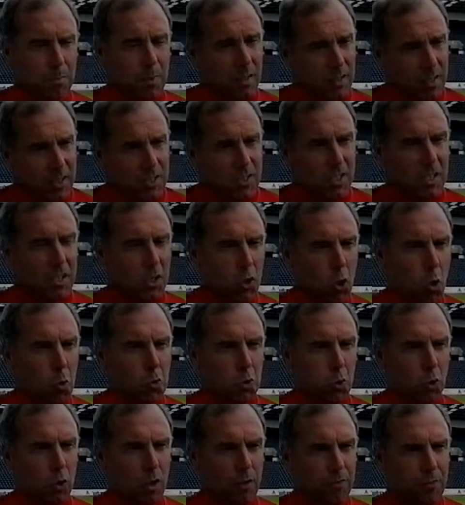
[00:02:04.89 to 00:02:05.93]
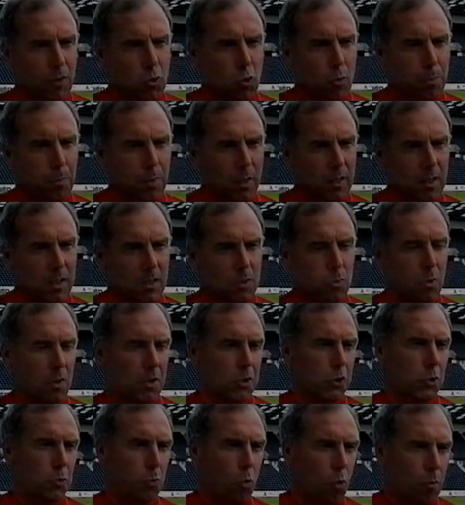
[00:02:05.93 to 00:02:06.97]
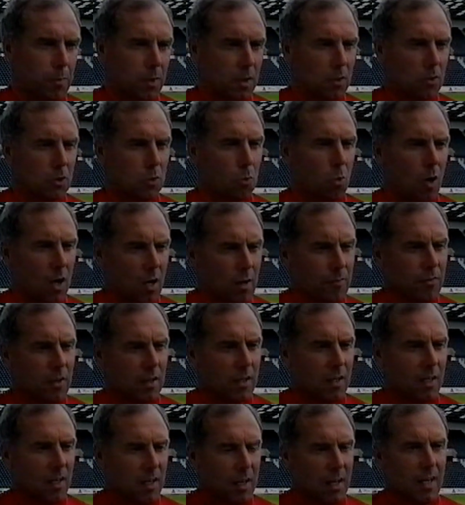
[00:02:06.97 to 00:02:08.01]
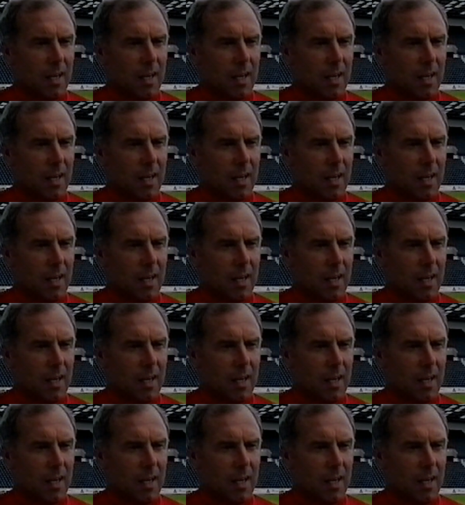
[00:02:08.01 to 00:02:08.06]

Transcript: But I say you're always looking for new players, whether it's swap deals, what have you.